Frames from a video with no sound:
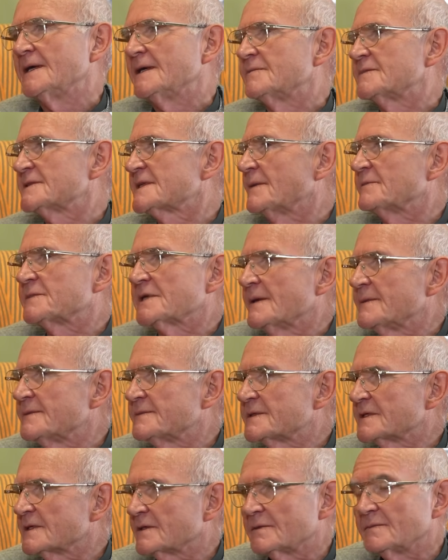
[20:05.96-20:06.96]

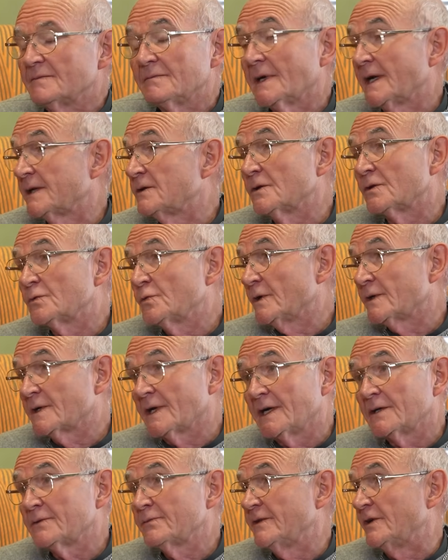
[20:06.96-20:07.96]
Sometimes it might not work
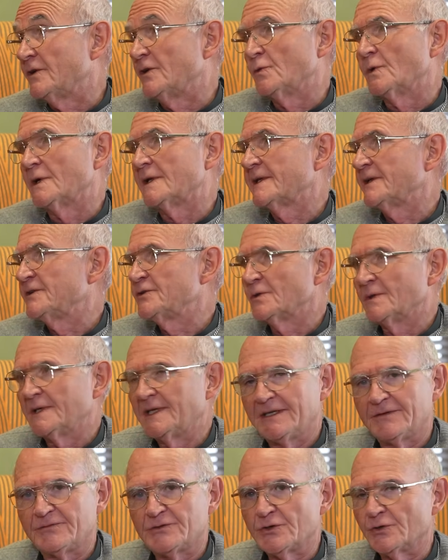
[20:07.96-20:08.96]
out very well and you'll
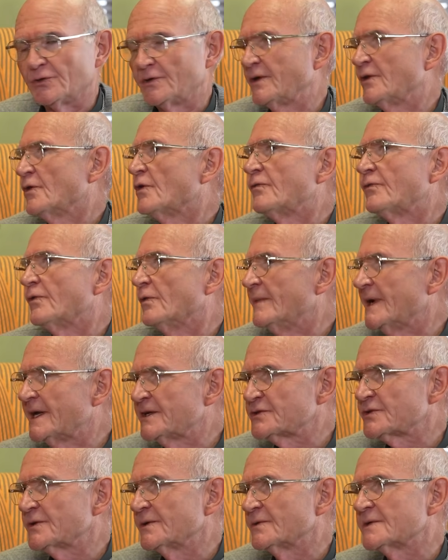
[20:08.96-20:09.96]
leave during your
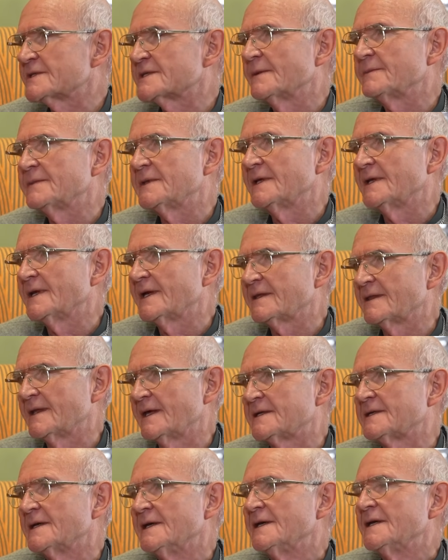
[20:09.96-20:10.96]
formation or something like
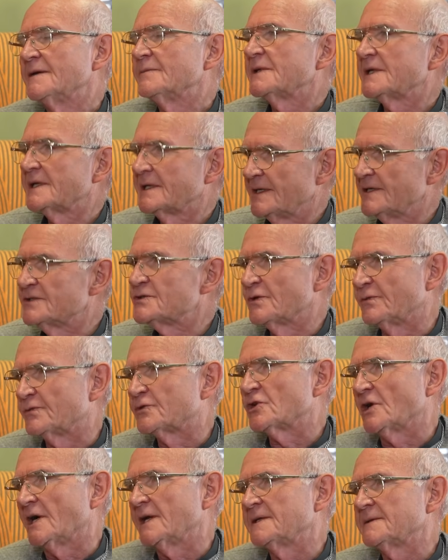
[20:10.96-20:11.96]
that, but at least you've
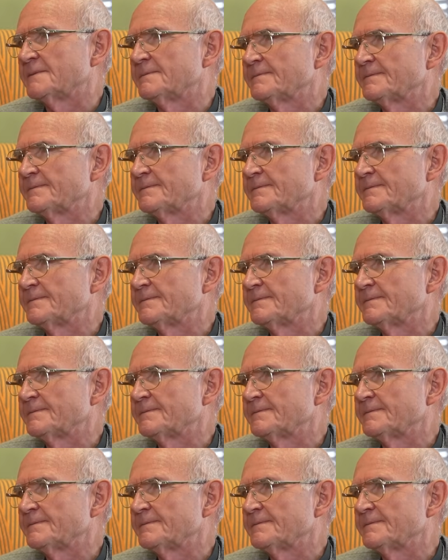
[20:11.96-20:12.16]
tried.